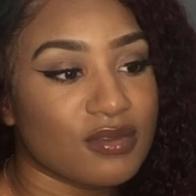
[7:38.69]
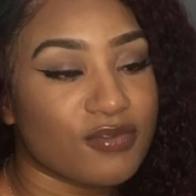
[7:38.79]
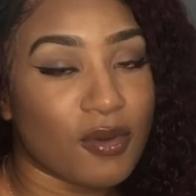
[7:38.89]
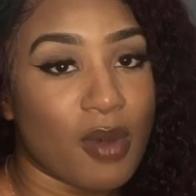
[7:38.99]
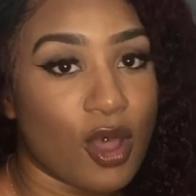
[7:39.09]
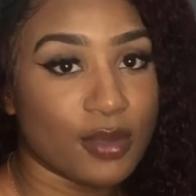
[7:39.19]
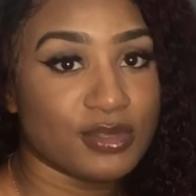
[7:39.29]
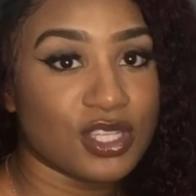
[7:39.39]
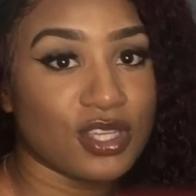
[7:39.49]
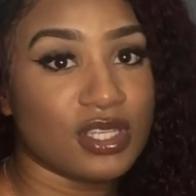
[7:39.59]
from home
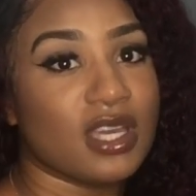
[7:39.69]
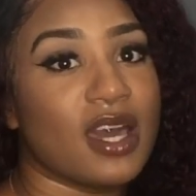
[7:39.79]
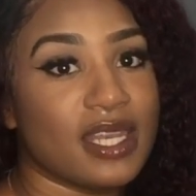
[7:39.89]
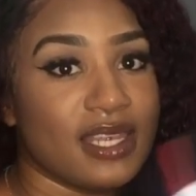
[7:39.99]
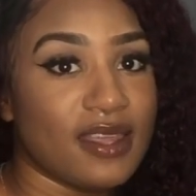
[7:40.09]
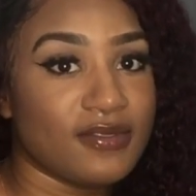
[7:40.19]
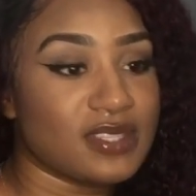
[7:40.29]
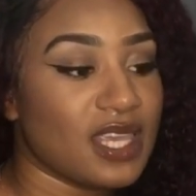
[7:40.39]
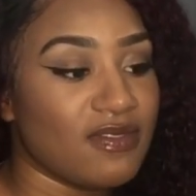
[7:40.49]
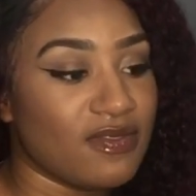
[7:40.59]
to uni, kind of
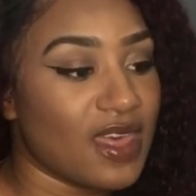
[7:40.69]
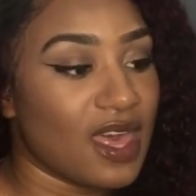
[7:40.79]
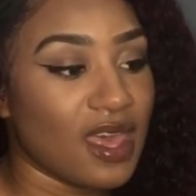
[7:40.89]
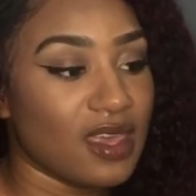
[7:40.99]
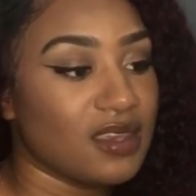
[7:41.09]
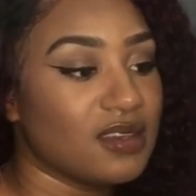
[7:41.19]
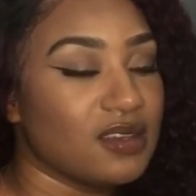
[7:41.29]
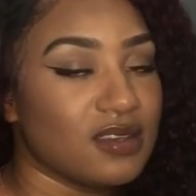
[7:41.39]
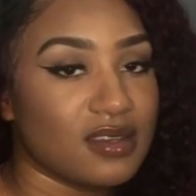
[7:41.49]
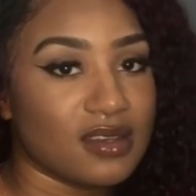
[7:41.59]
lives in
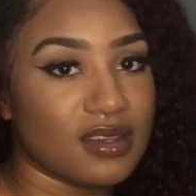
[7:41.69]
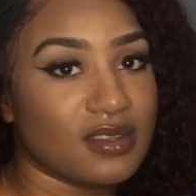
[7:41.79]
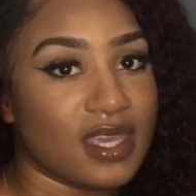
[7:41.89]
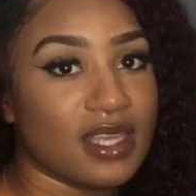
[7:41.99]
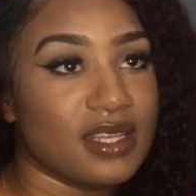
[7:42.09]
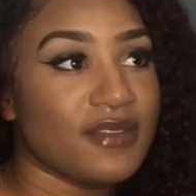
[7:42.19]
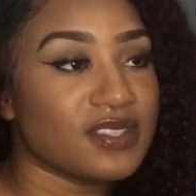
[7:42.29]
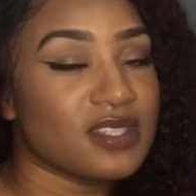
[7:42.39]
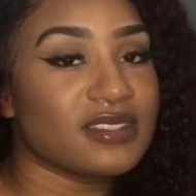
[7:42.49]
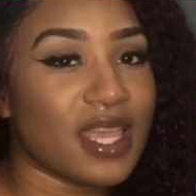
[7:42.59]

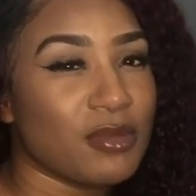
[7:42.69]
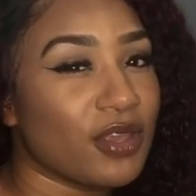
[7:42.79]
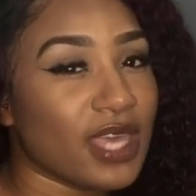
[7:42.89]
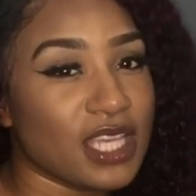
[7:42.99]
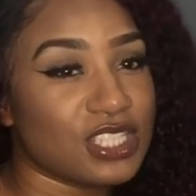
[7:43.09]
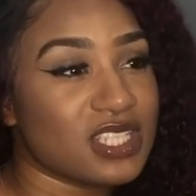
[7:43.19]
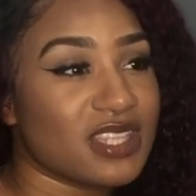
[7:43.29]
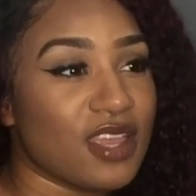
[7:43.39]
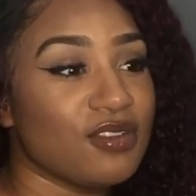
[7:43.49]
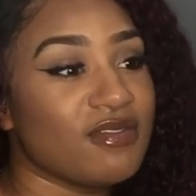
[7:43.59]
the same location as
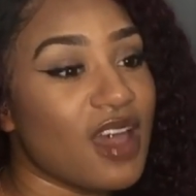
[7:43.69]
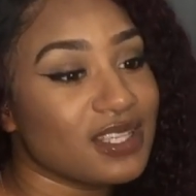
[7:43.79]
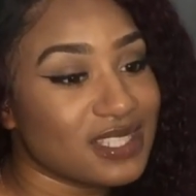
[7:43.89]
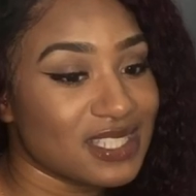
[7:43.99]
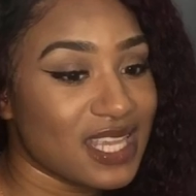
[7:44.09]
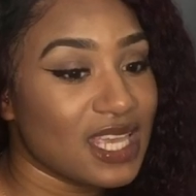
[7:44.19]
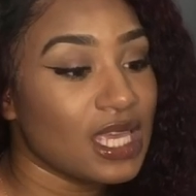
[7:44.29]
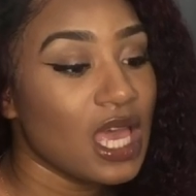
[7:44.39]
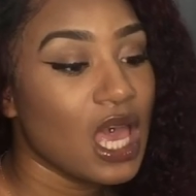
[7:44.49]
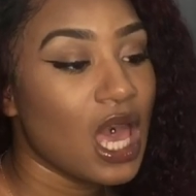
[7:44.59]
their
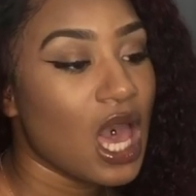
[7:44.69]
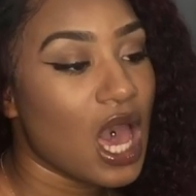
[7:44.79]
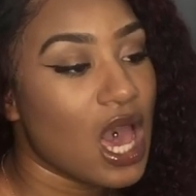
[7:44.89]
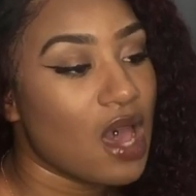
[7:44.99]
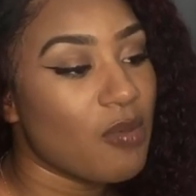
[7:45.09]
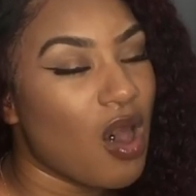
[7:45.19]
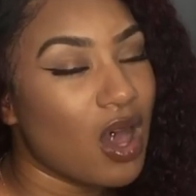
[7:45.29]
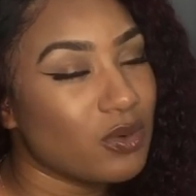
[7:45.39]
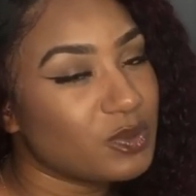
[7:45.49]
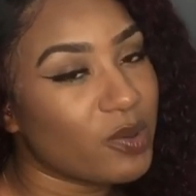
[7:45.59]
university,
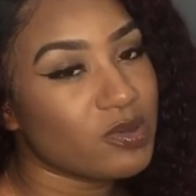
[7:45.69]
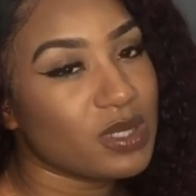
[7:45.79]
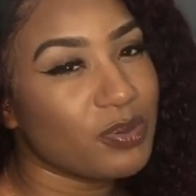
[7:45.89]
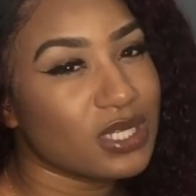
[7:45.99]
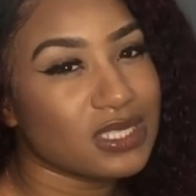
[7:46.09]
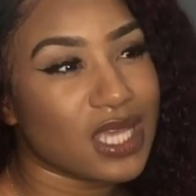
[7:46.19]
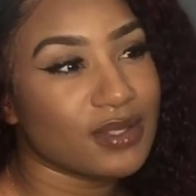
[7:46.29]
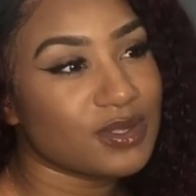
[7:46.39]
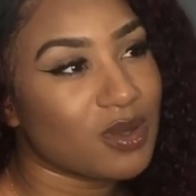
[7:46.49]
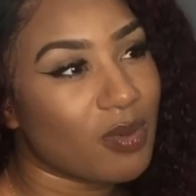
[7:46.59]
I would probably put it
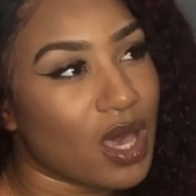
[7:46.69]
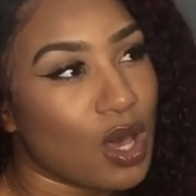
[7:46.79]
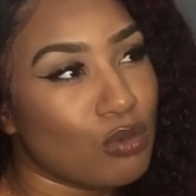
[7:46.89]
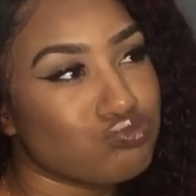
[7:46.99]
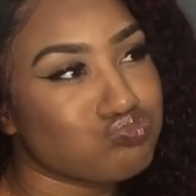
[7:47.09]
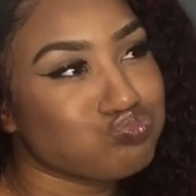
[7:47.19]
down to about